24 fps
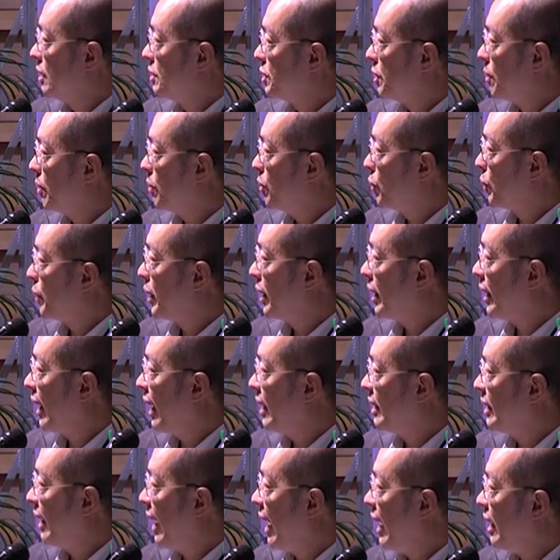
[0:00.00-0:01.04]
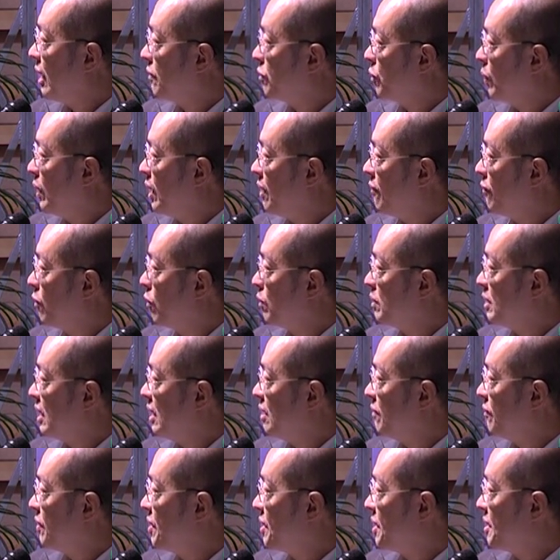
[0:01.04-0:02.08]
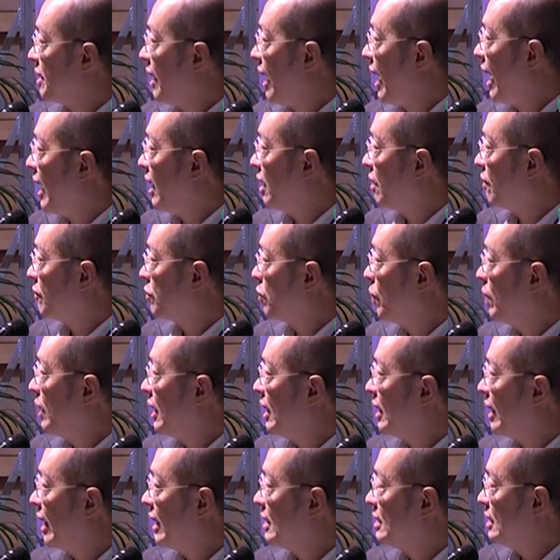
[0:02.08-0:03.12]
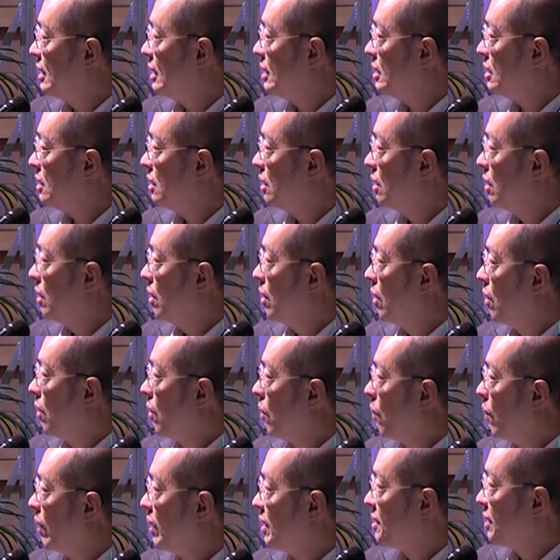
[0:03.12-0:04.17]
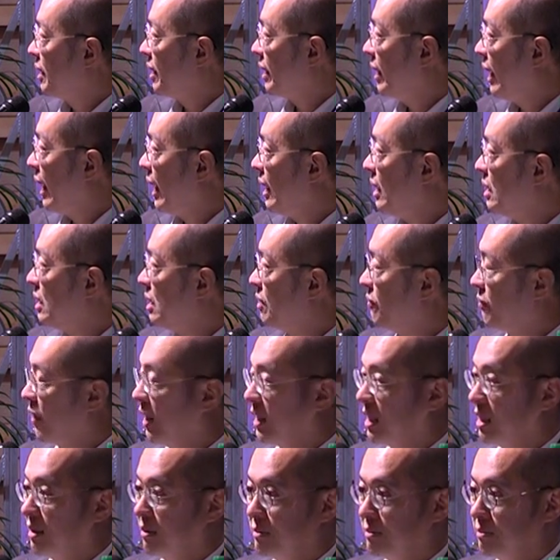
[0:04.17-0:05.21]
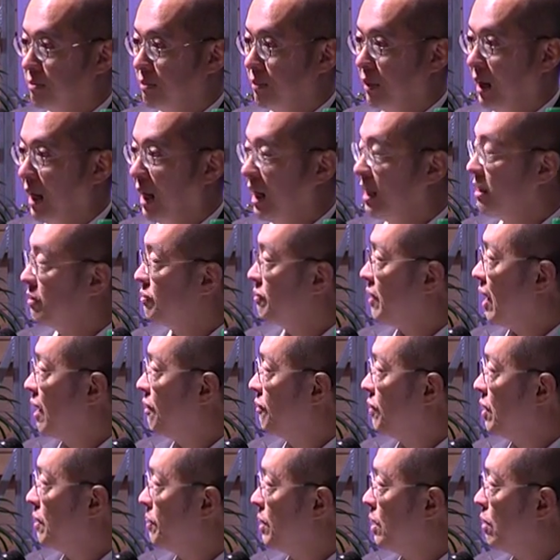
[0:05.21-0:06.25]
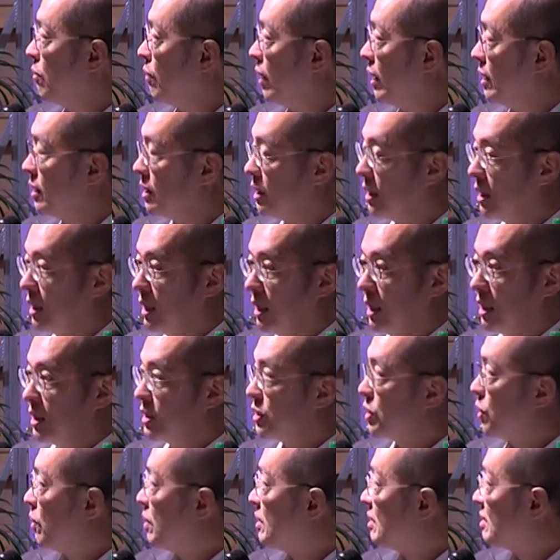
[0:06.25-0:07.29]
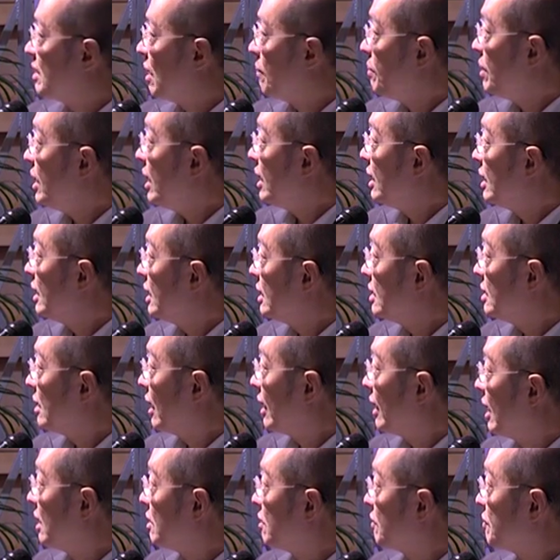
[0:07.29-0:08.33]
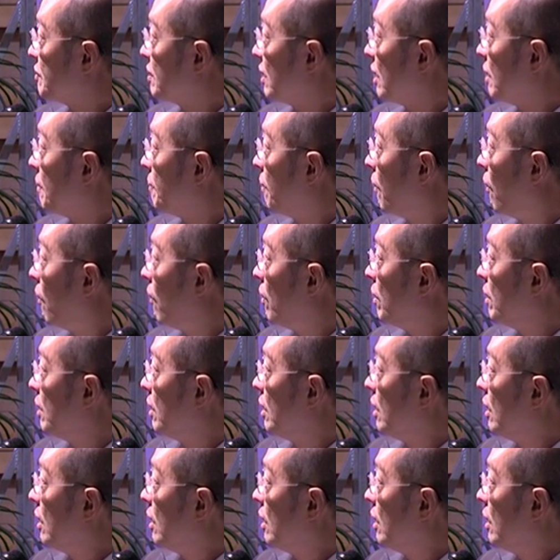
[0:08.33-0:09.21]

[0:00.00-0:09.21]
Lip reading: So looking at the end of 2014 versus the end of 2019, what is the gain divided by 5-year period? So in some years, in the case of Singapore,